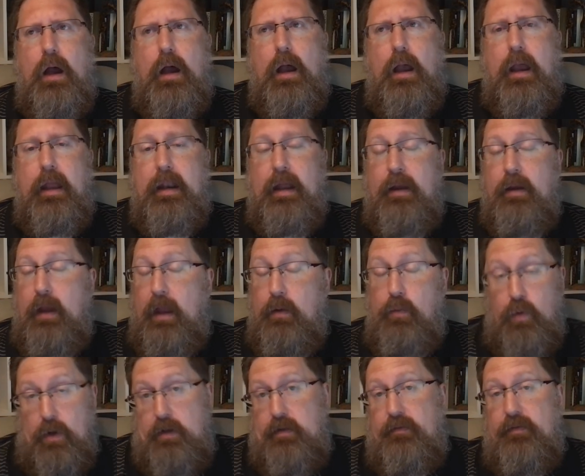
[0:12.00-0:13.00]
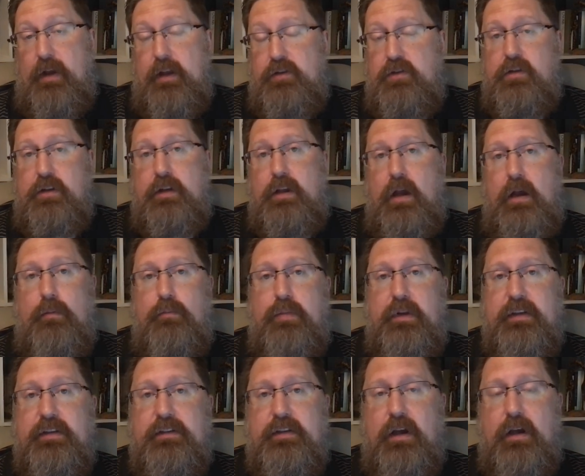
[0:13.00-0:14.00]
And I, I want to invite you to come.
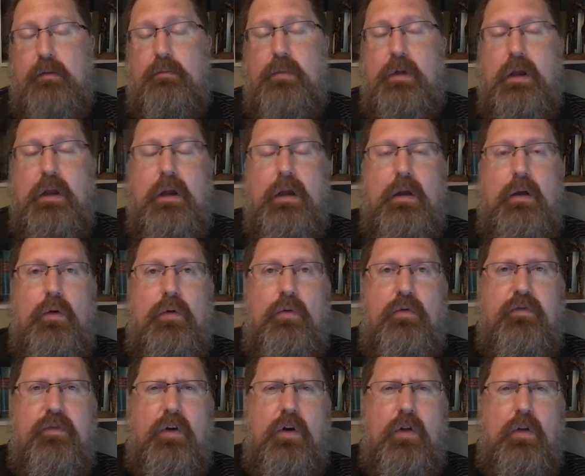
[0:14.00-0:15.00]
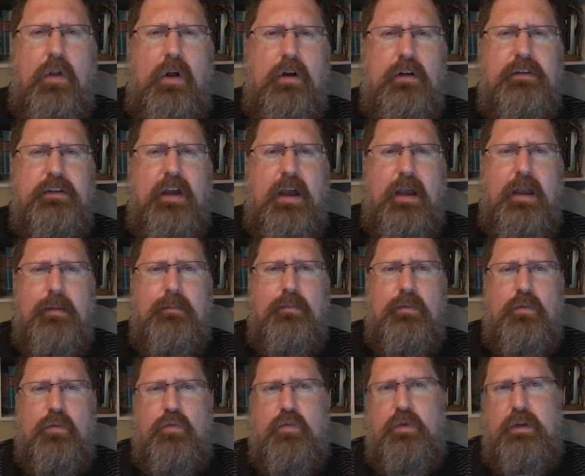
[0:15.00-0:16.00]
Please come. For a long time,
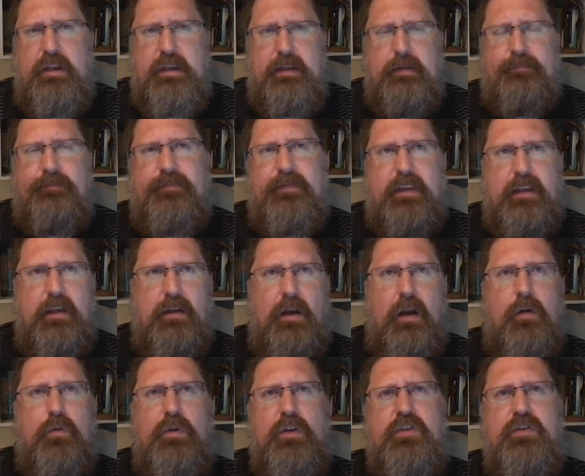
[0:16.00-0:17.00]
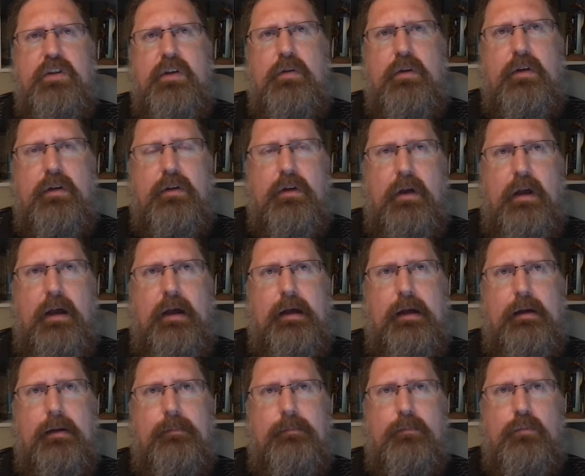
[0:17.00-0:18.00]
we originally
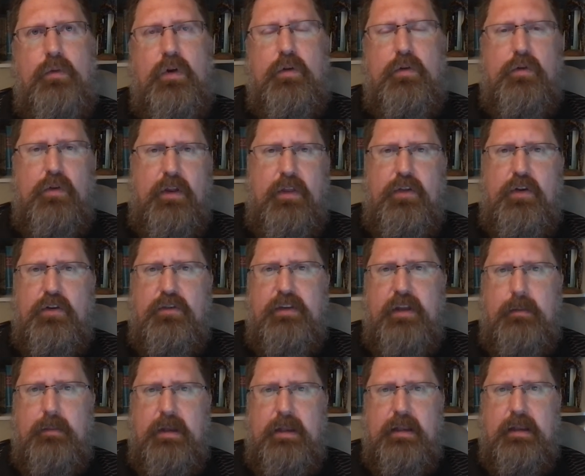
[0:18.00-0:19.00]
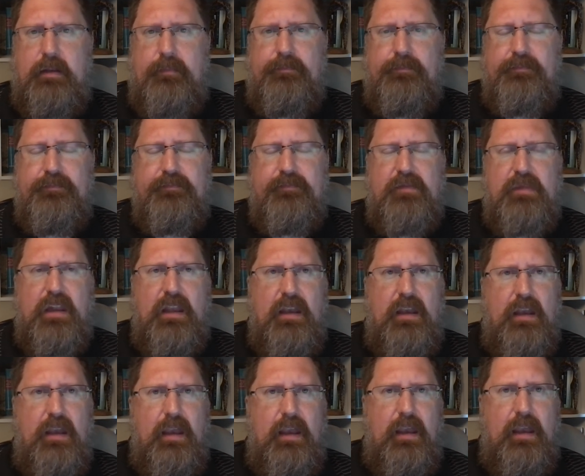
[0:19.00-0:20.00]
um, we were doing a Thursday meeting.
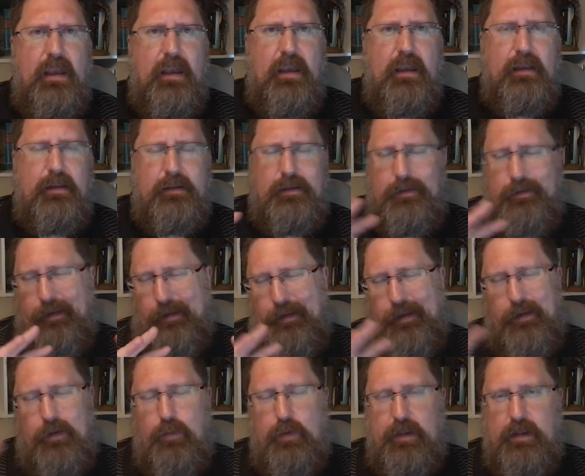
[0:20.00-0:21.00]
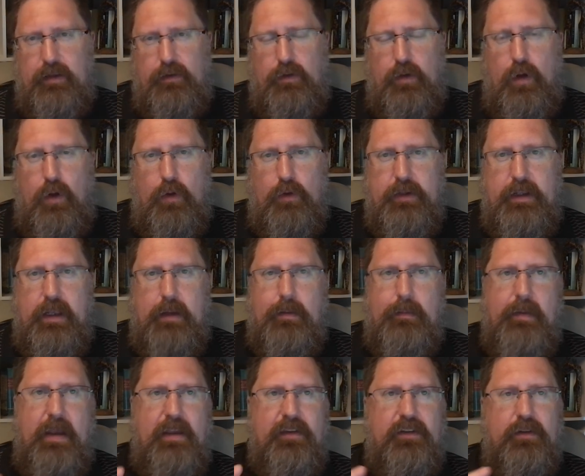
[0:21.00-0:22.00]
And I, I don't want to get into the whole deal, but
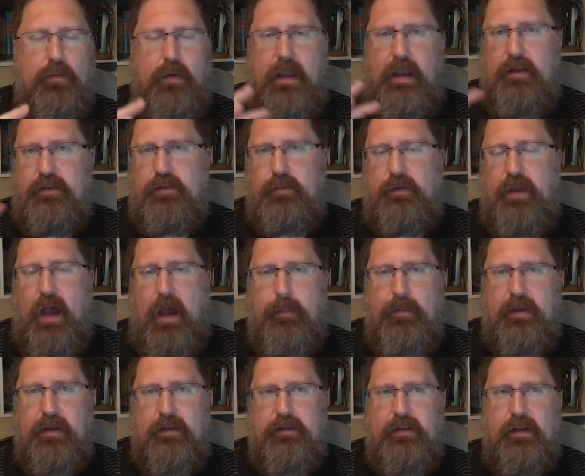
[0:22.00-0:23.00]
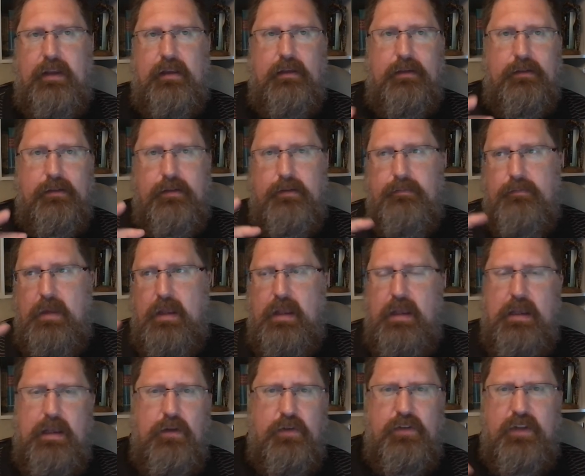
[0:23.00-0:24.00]
basically we had some topics and
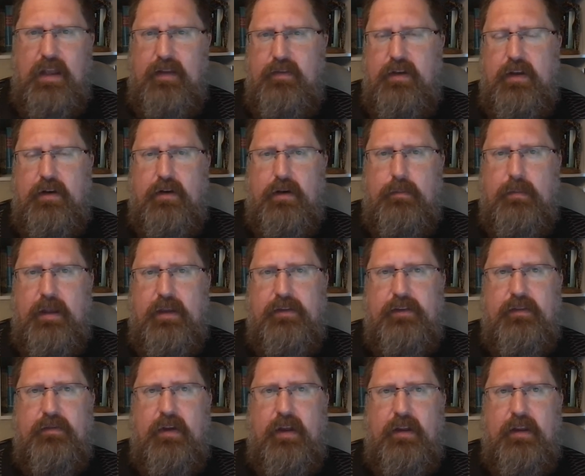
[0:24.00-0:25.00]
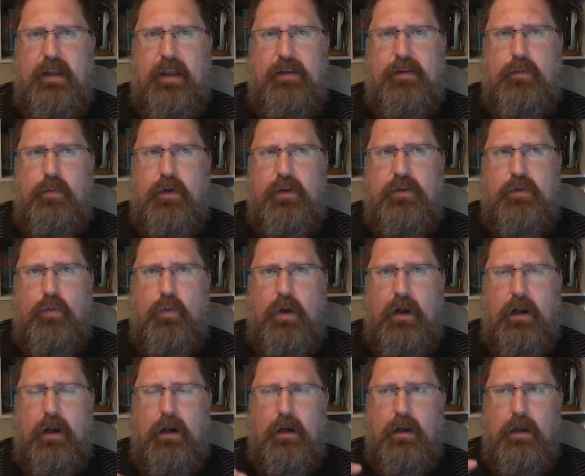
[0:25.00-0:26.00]
it was kind of a hit or a miss. And finally got to the point to
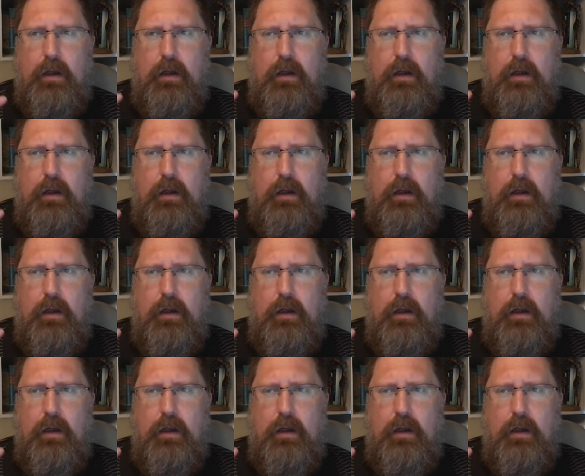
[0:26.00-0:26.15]
where